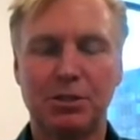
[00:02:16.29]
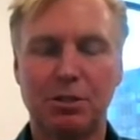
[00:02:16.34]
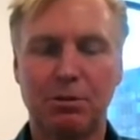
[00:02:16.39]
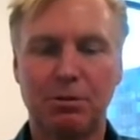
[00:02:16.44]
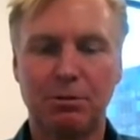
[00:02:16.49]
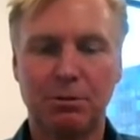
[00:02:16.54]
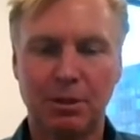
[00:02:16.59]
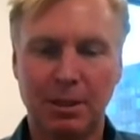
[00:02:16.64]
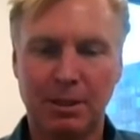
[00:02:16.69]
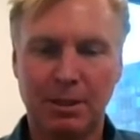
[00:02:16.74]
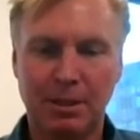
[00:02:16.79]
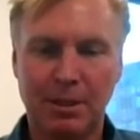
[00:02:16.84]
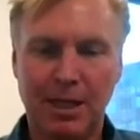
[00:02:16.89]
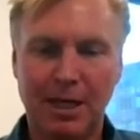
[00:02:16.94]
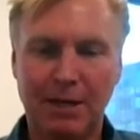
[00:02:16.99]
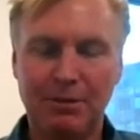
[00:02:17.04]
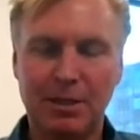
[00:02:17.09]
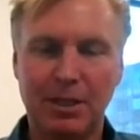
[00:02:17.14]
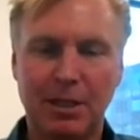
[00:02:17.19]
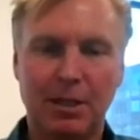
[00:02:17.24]
So
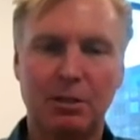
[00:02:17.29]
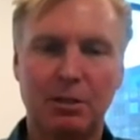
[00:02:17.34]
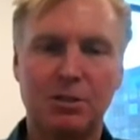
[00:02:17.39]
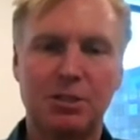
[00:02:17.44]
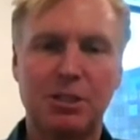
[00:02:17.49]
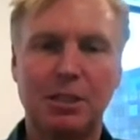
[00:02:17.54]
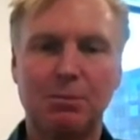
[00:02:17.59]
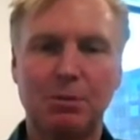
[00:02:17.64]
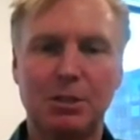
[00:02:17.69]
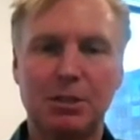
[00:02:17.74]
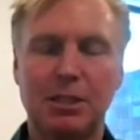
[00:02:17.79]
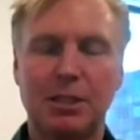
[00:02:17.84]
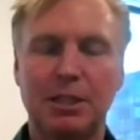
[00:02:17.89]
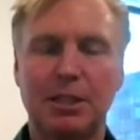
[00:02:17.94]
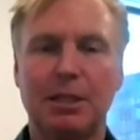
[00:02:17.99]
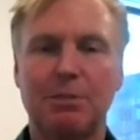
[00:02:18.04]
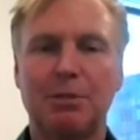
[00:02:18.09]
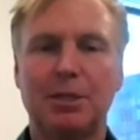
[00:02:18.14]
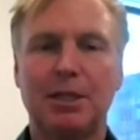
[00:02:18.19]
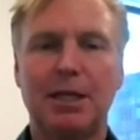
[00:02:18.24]
having that all seamlessly
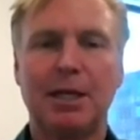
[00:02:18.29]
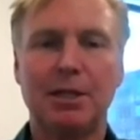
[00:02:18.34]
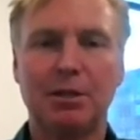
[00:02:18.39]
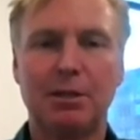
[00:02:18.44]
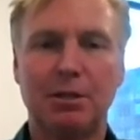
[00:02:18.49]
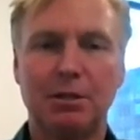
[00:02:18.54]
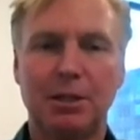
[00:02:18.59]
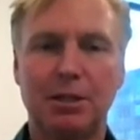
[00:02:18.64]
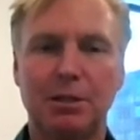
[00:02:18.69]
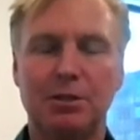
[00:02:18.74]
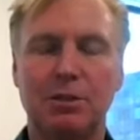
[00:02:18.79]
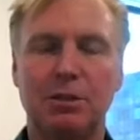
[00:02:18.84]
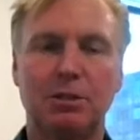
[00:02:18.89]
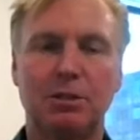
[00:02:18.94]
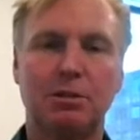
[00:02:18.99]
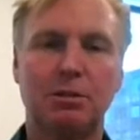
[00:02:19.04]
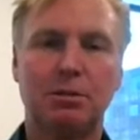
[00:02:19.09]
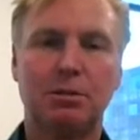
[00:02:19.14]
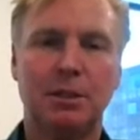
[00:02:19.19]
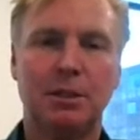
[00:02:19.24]
come together
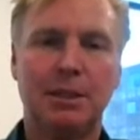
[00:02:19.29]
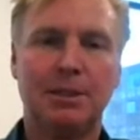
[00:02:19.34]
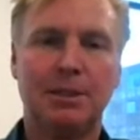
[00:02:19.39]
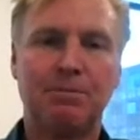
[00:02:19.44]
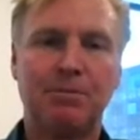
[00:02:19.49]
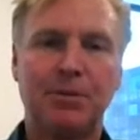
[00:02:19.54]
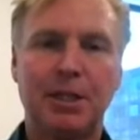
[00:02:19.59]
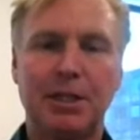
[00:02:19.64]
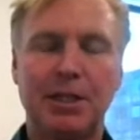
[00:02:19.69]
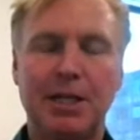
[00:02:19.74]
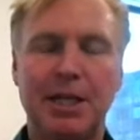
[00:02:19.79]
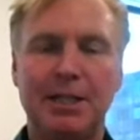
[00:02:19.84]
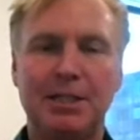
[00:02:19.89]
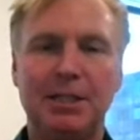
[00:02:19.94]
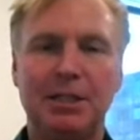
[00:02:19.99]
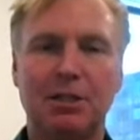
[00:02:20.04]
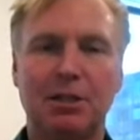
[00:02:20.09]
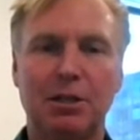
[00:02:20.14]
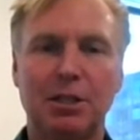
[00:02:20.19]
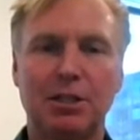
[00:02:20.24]
into an
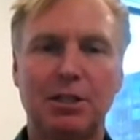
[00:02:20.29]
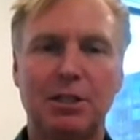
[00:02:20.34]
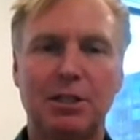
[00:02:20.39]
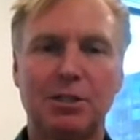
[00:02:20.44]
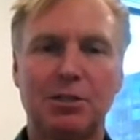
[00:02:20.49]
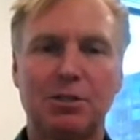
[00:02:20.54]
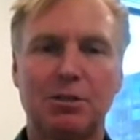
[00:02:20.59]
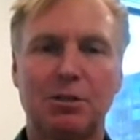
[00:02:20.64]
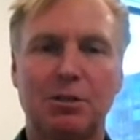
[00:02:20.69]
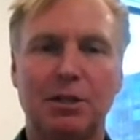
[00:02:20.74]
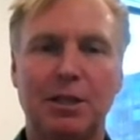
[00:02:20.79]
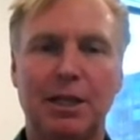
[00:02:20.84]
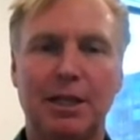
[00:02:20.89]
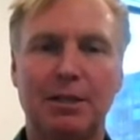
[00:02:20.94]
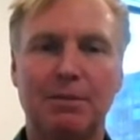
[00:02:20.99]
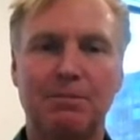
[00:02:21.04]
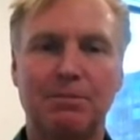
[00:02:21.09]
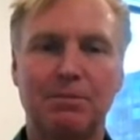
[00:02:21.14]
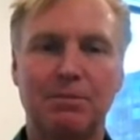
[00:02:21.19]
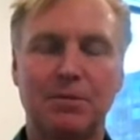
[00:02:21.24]
IT architecture
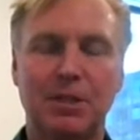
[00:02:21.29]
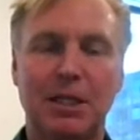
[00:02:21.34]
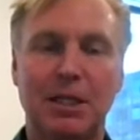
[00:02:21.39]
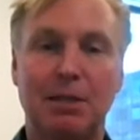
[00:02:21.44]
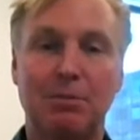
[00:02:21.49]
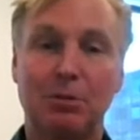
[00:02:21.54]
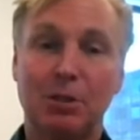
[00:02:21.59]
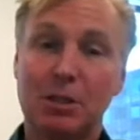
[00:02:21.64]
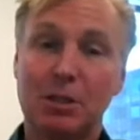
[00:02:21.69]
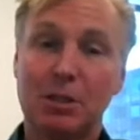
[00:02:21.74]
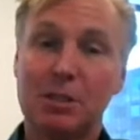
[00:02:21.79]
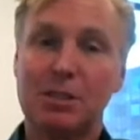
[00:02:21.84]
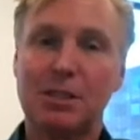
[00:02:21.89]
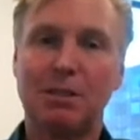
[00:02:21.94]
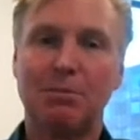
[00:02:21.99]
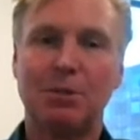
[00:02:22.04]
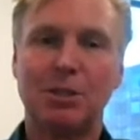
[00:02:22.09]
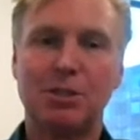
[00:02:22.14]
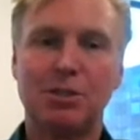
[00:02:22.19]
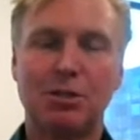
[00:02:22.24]
that looks
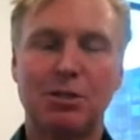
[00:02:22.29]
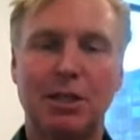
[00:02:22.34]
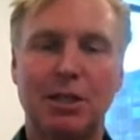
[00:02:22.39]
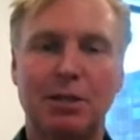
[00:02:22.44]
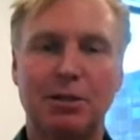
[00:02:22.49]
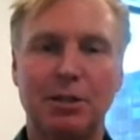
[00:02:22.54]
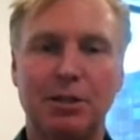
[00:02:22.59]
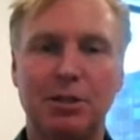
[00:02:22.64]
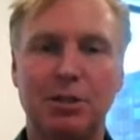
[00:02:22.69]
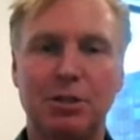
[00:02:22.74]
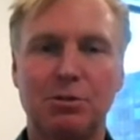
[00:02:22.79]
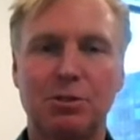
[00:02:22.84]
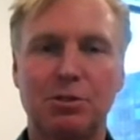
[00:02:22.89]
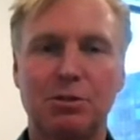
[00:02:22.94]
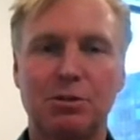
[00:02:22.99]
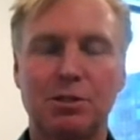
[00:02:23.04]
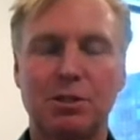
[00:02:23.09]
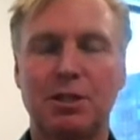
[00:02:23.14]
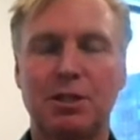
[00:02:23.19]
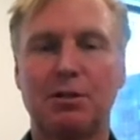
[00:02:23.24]
seamless to their end
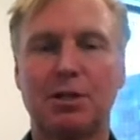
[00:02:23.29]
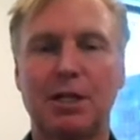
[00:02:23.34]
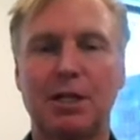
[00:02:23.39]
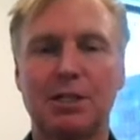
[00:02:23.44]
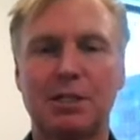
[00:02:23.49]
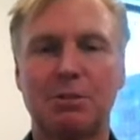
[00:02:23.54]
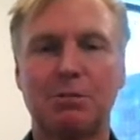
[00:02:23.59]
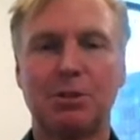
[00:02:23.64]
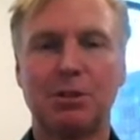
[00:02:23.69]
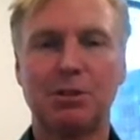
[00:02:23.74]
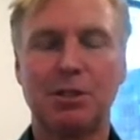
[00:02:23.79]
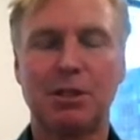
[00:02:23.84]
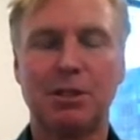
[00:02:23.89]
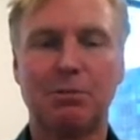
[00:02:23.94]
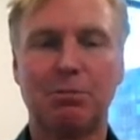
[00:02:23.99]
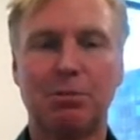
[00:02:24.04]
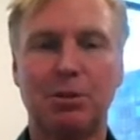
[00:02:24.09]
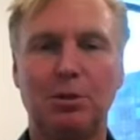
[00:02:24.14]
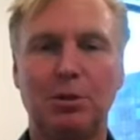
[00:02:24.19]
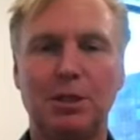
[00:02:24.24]
users and their customers and their
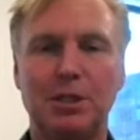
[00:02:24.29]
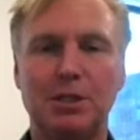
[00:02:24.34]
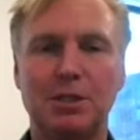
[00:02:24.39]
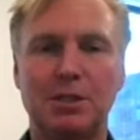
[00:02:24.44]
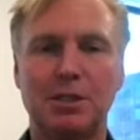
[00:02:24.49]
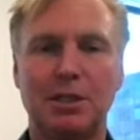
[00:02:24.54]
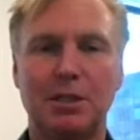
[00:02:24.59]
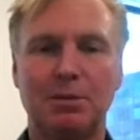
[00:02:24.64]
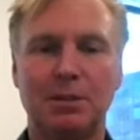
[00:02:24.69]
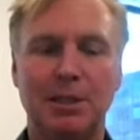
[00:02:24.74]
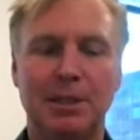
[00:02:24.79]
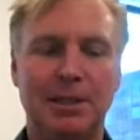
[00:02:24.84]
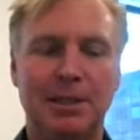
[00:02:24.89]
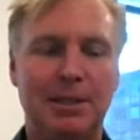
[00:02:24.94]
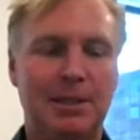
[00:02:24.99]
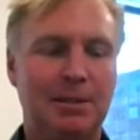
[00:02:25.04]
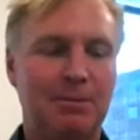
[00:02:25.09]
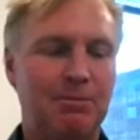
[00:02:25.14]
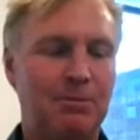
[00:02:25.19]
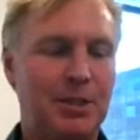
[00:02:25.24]
employees. So
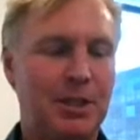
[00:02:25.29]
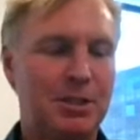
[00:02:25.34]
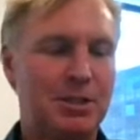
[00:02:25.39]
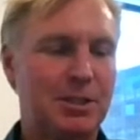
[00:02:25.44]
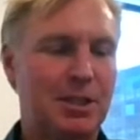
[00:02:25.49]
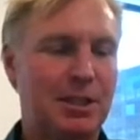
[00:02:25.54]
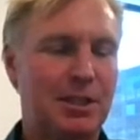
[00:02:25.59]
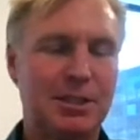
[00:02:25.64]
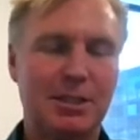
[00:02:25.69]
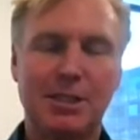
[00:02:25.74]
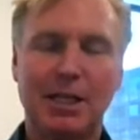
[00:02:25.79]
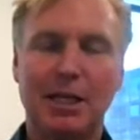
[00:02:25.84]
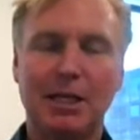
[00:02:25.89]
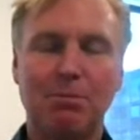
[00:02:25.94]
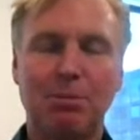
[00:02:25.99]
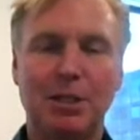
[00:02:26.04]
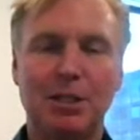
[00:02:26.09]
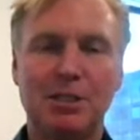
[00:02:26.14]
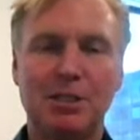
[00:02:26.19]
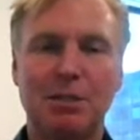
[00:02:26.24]
it's an exciting
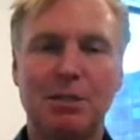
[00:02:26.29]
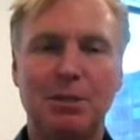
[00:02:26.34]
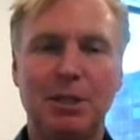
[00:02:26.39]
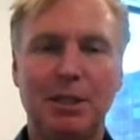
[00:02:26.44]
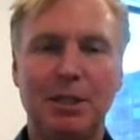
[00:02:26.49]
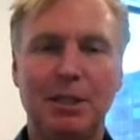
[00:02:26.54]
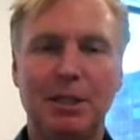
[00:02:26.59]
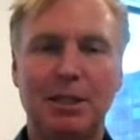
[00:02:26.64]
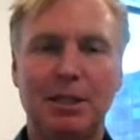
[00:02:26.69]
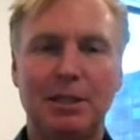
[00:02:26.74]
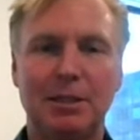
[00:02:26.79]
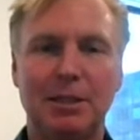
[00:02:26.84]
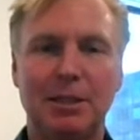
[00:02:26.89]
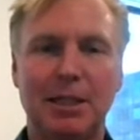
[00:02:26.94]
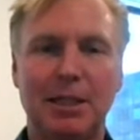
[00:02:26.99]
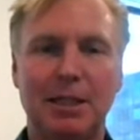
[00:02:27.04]
place to be, and